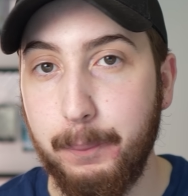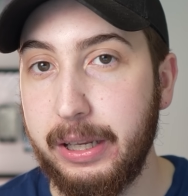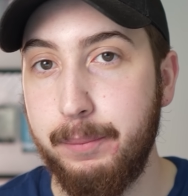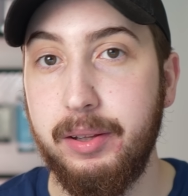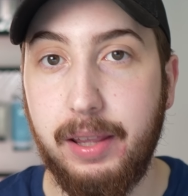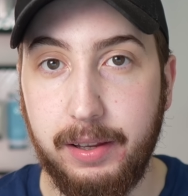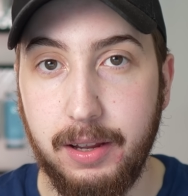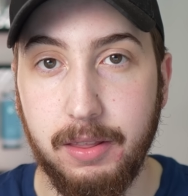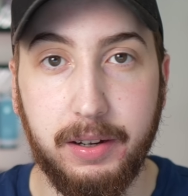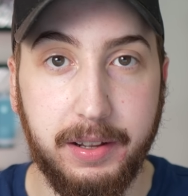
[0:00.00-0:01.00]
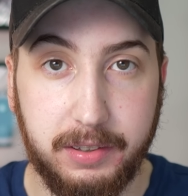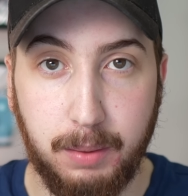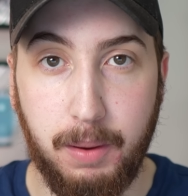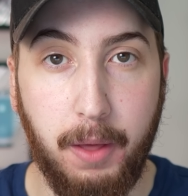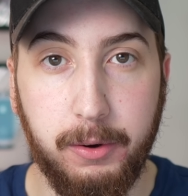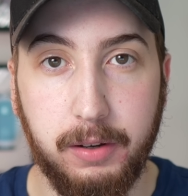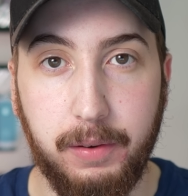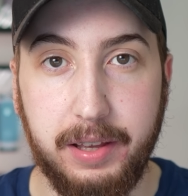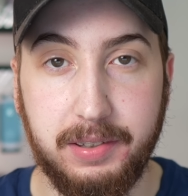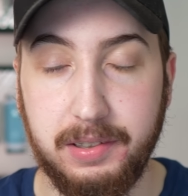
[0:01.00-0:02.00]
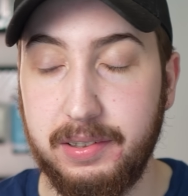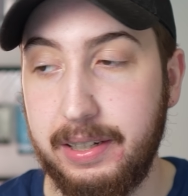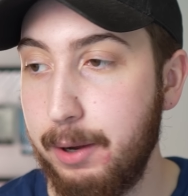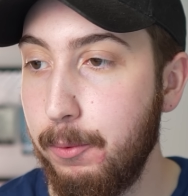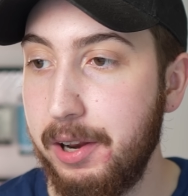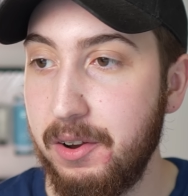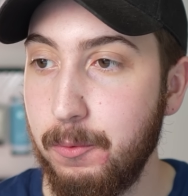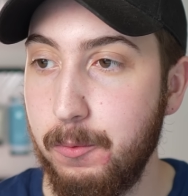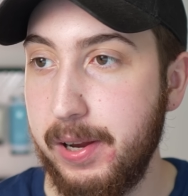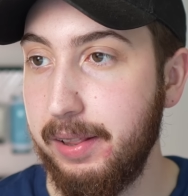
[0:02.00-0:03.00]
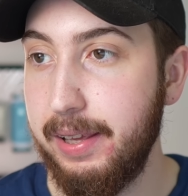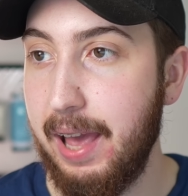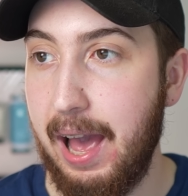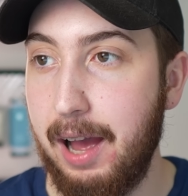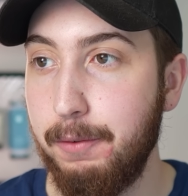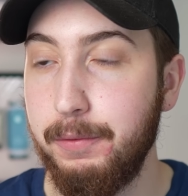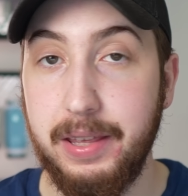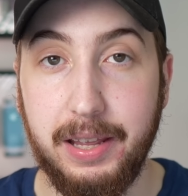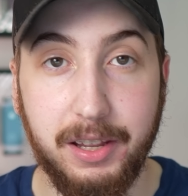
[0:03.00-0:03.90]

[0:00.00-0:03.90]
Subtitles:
I'm going to be taking a look at some other devices that I wouldn't really have the